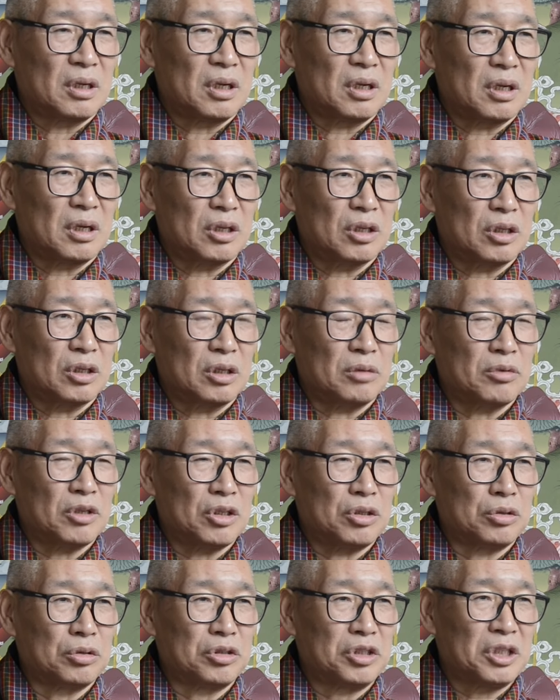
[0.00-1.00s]
uh,
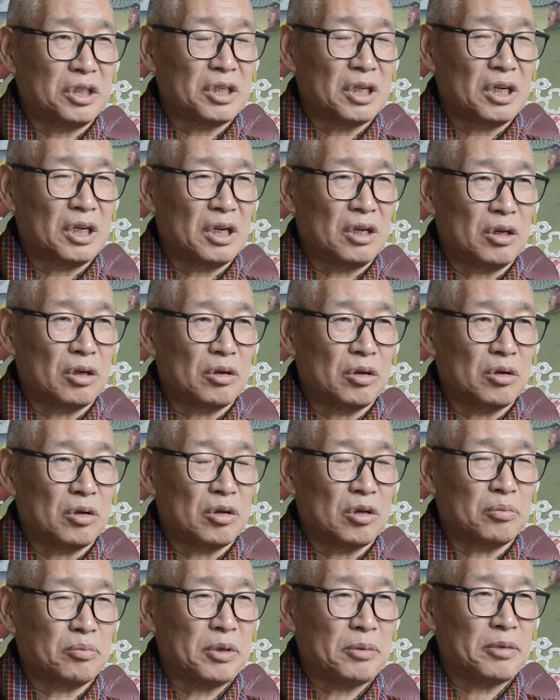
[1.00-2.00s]
even judiciary,
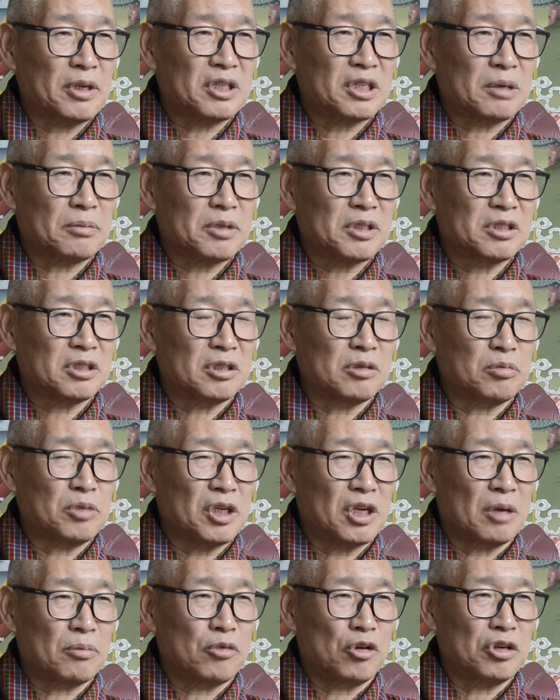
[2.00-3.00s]
people's representatives
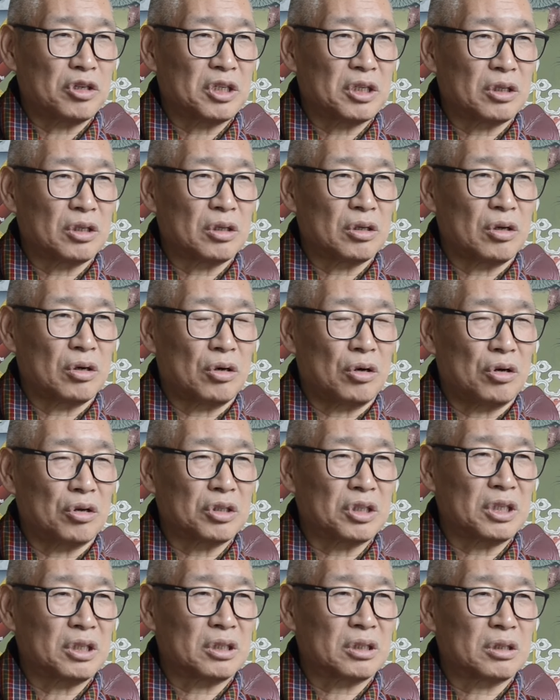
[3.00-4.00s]
being appointed,
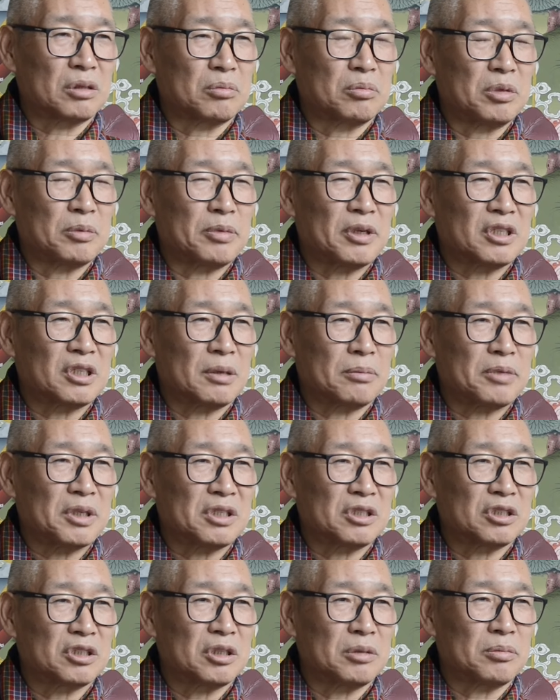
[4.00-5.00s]
audit people's
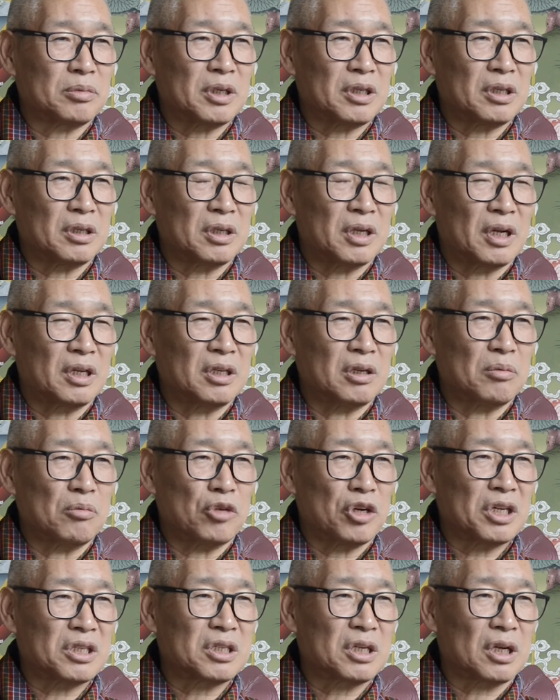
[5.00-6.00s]
representative, and, and the
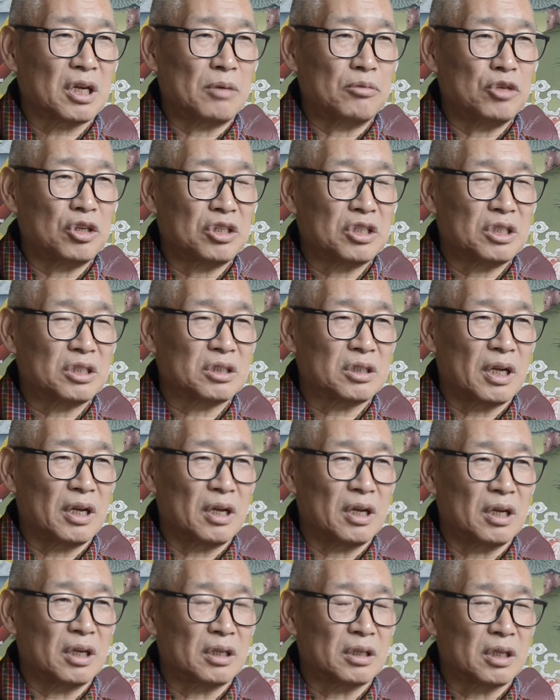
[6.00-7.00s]
monastic communities
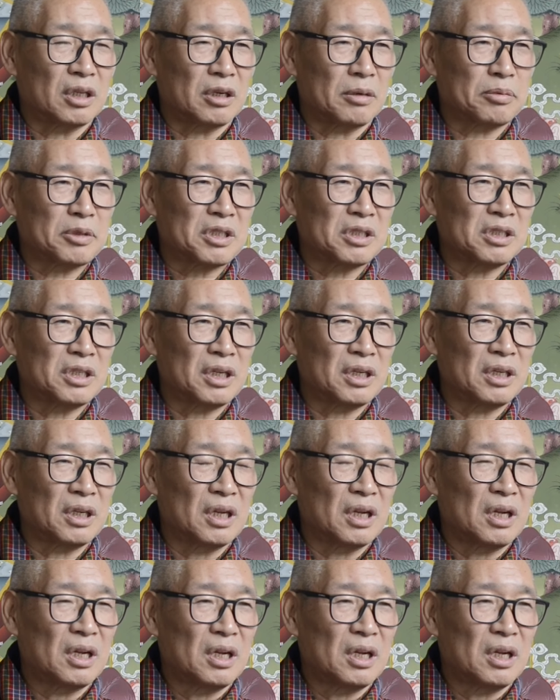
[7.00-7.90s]
uh, representing.